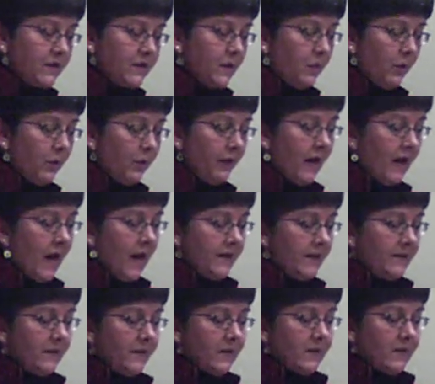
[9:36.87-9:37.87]
the word God
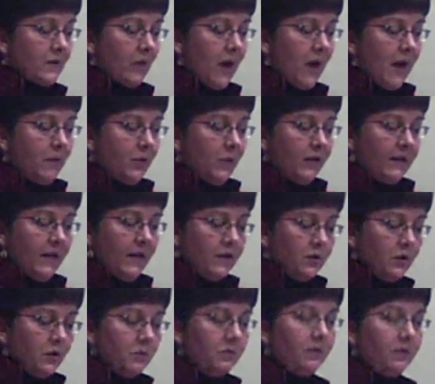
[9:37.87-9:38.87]
to describe what they
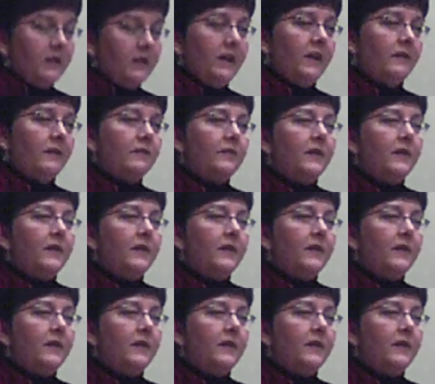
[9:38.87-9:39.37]
do believe